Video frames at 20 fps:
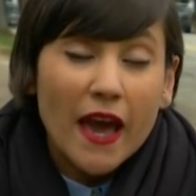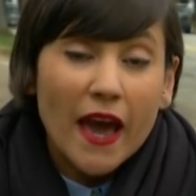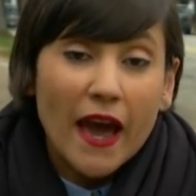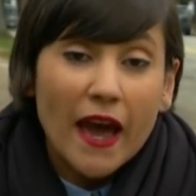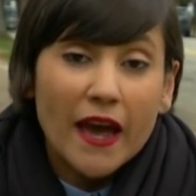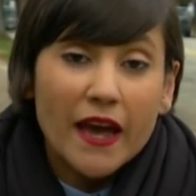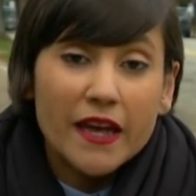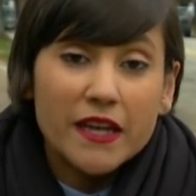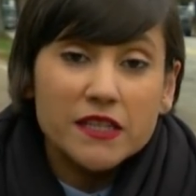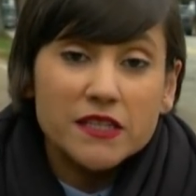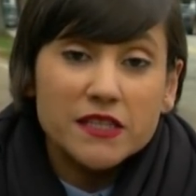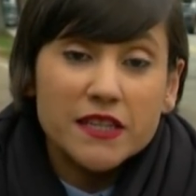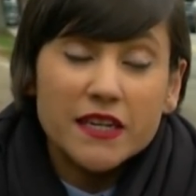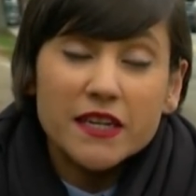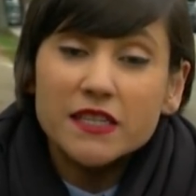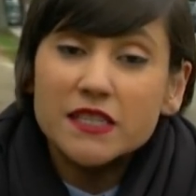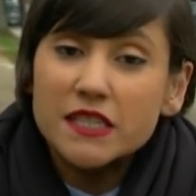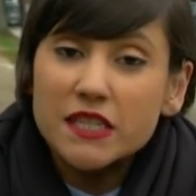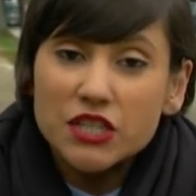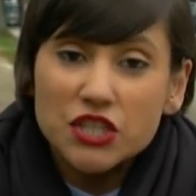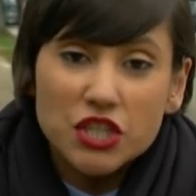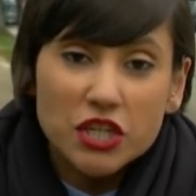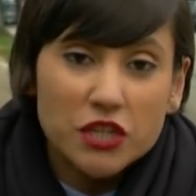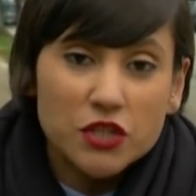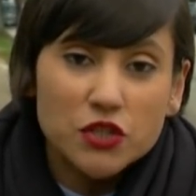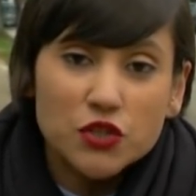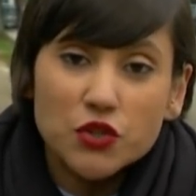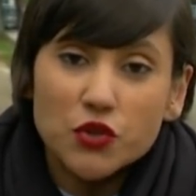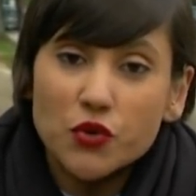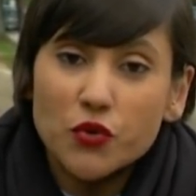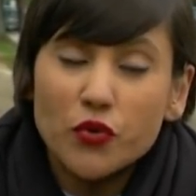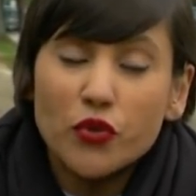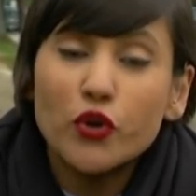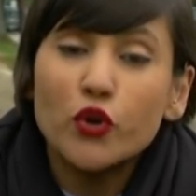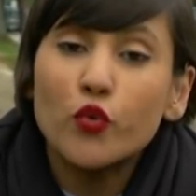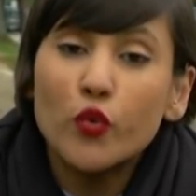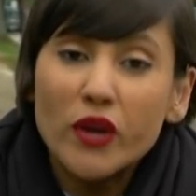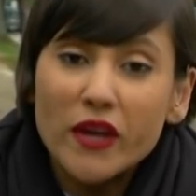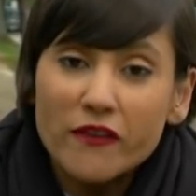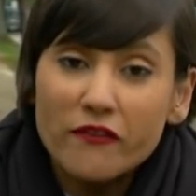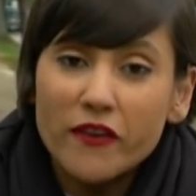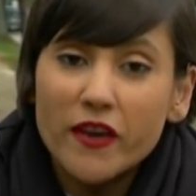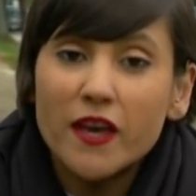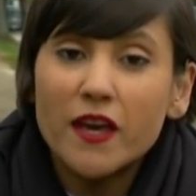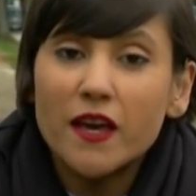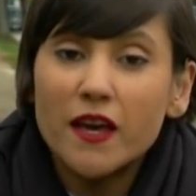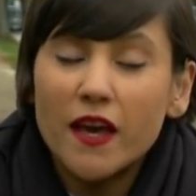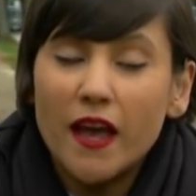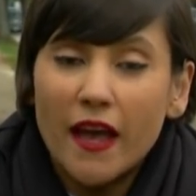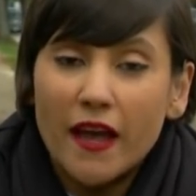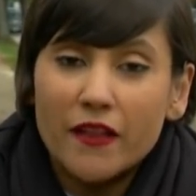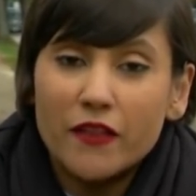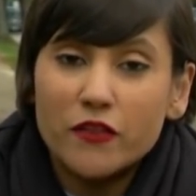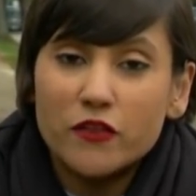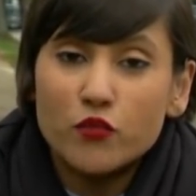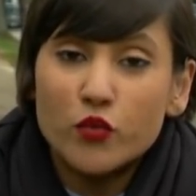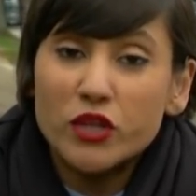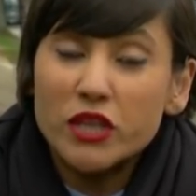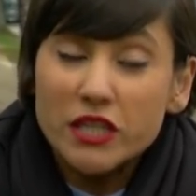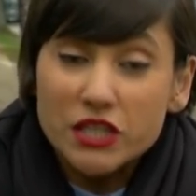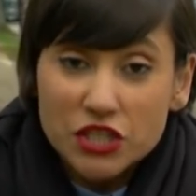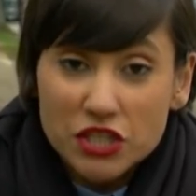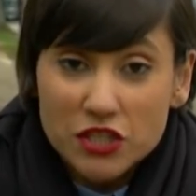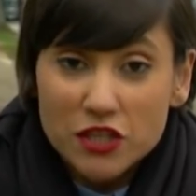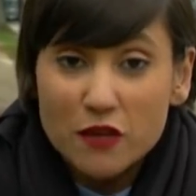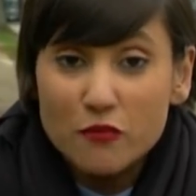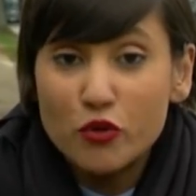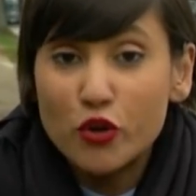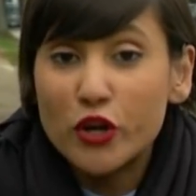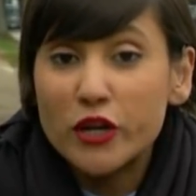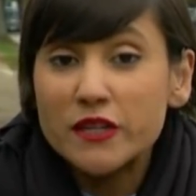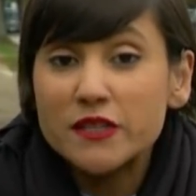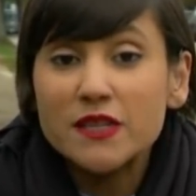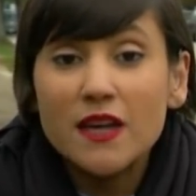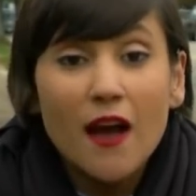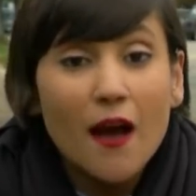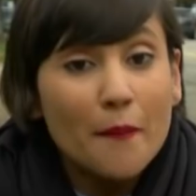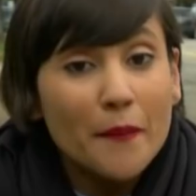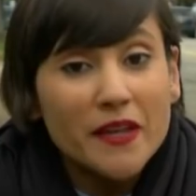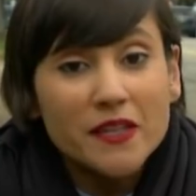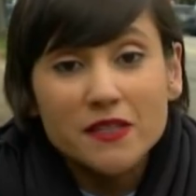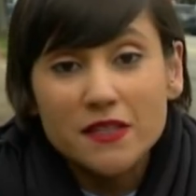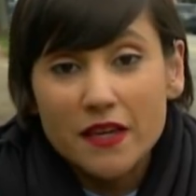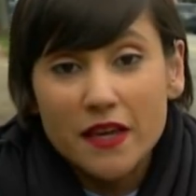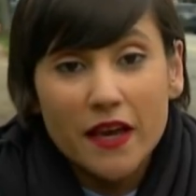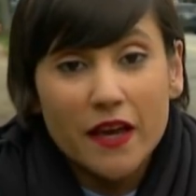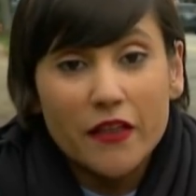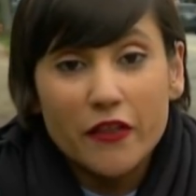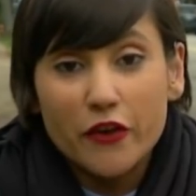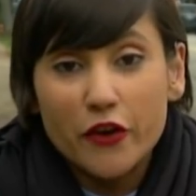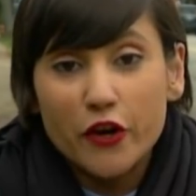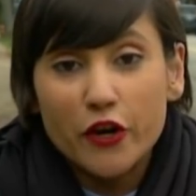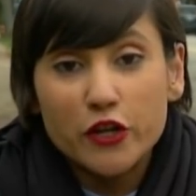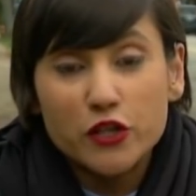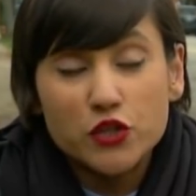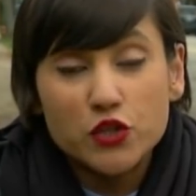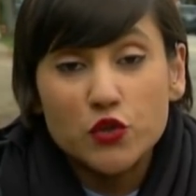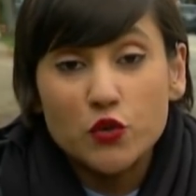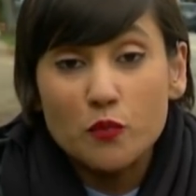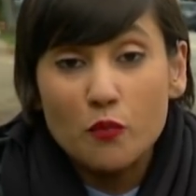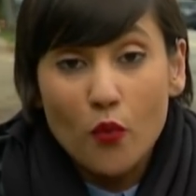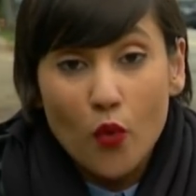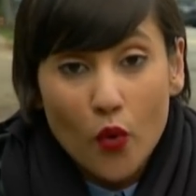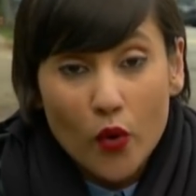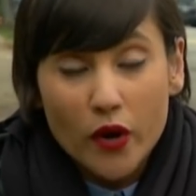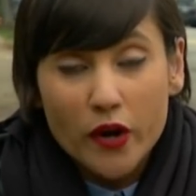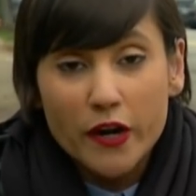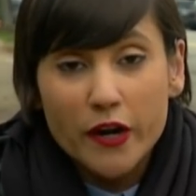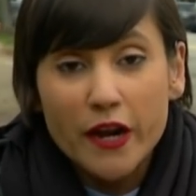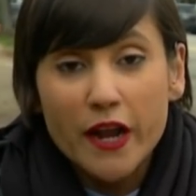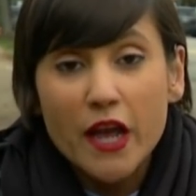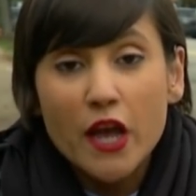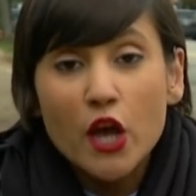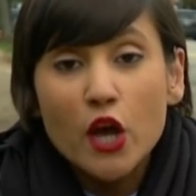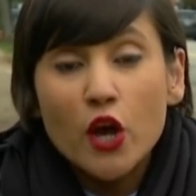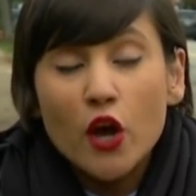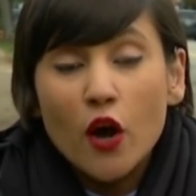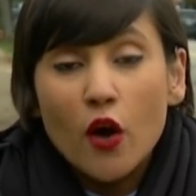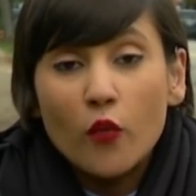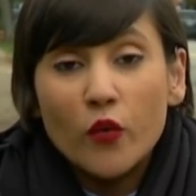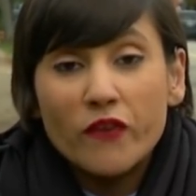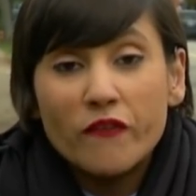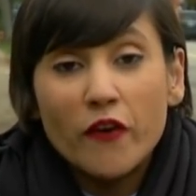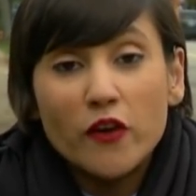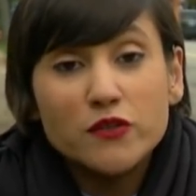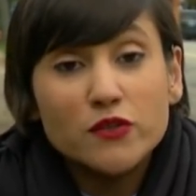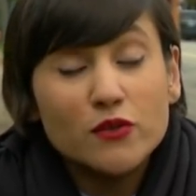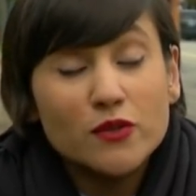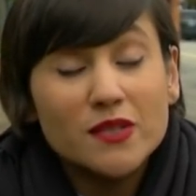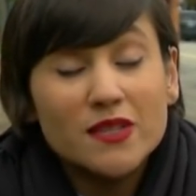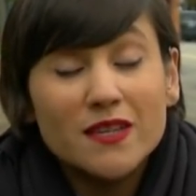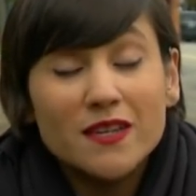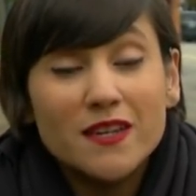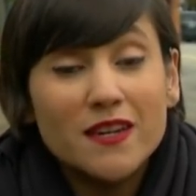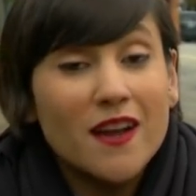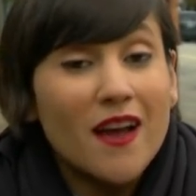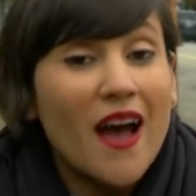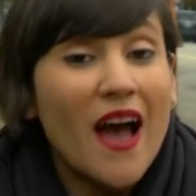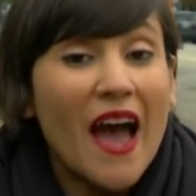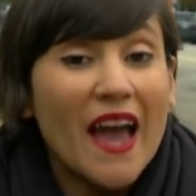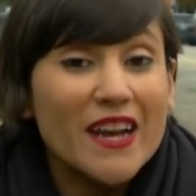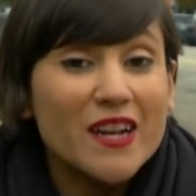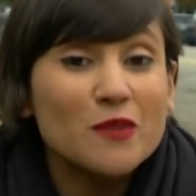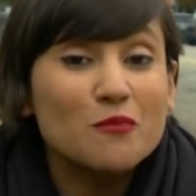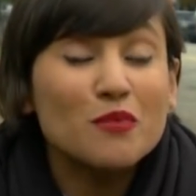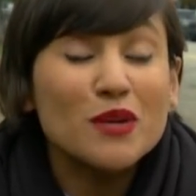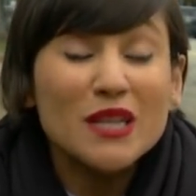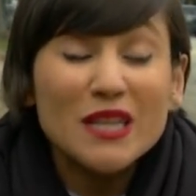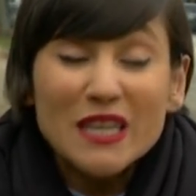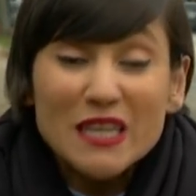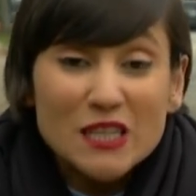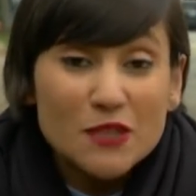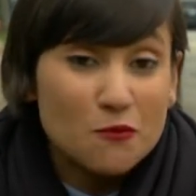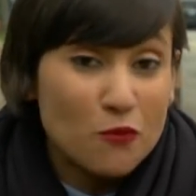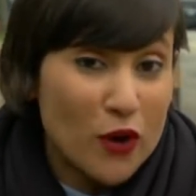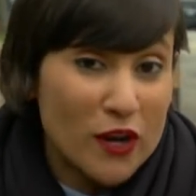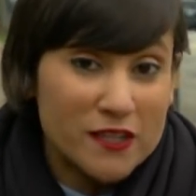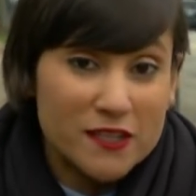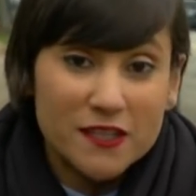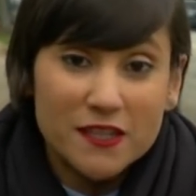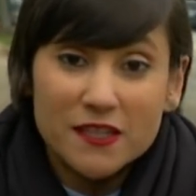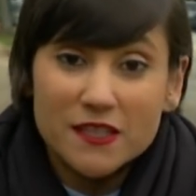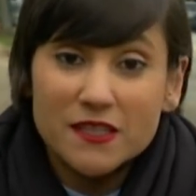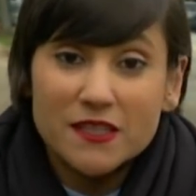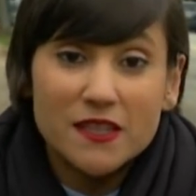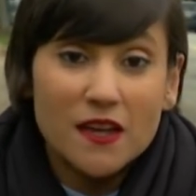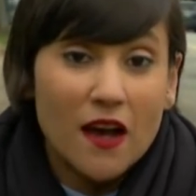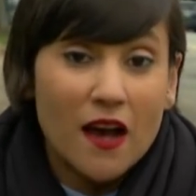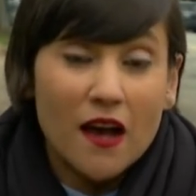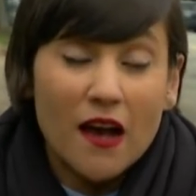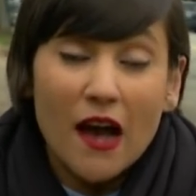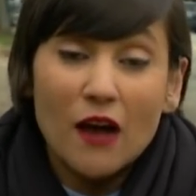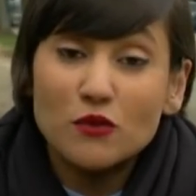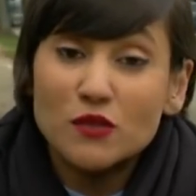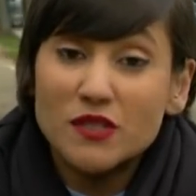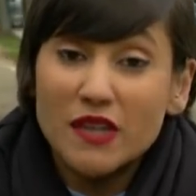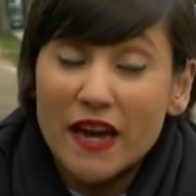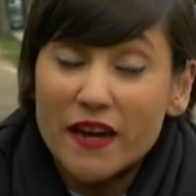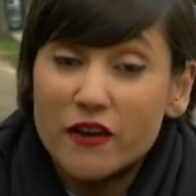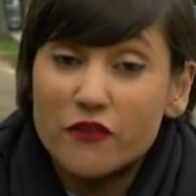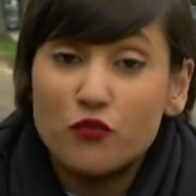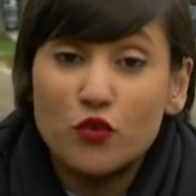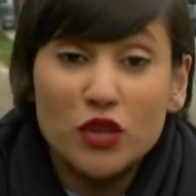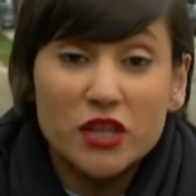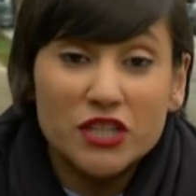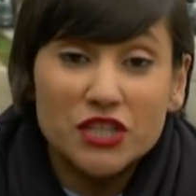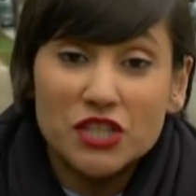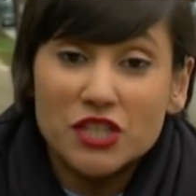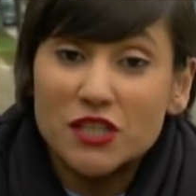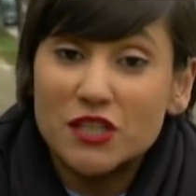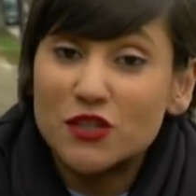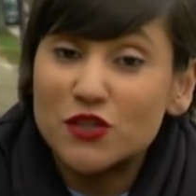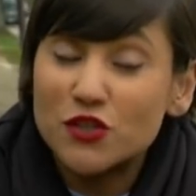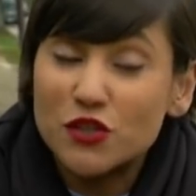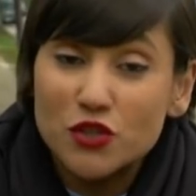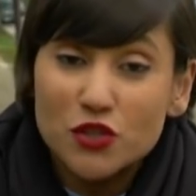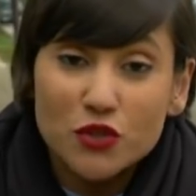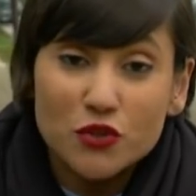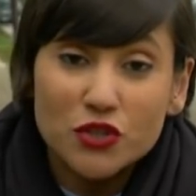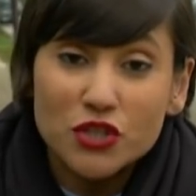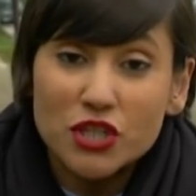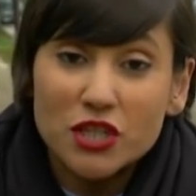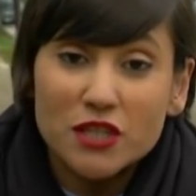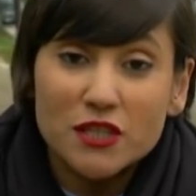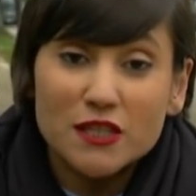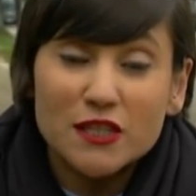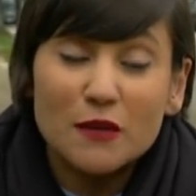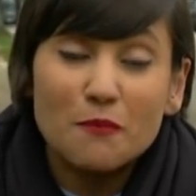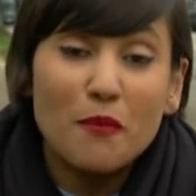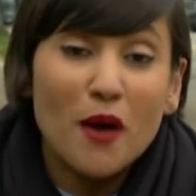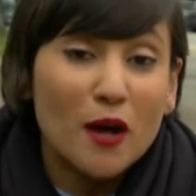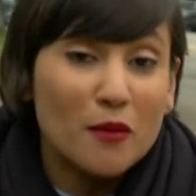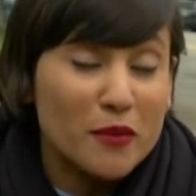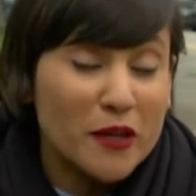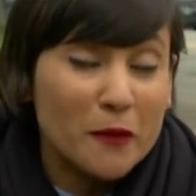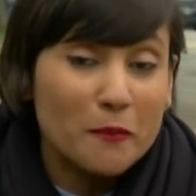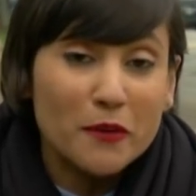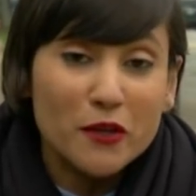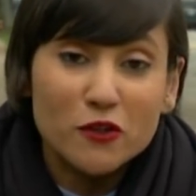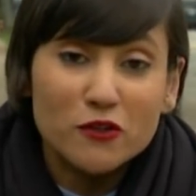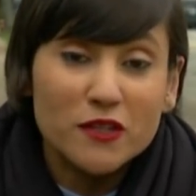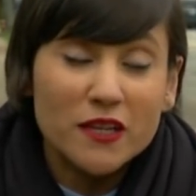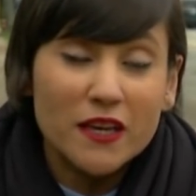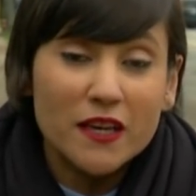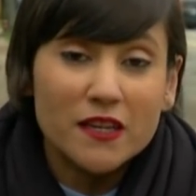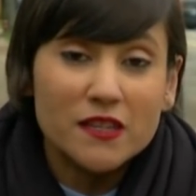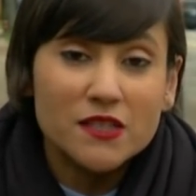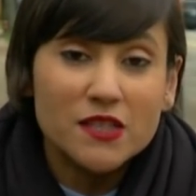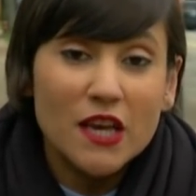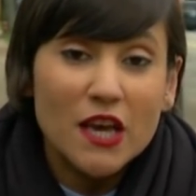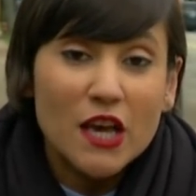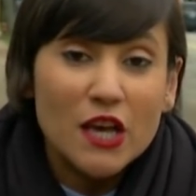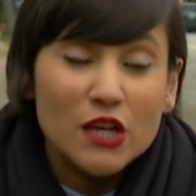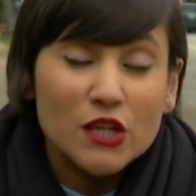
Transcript: And in addition to the grieving and religious communities coming together to mourn, we've also seen a heightened police presence uh, outside of religious institutions and public buildings.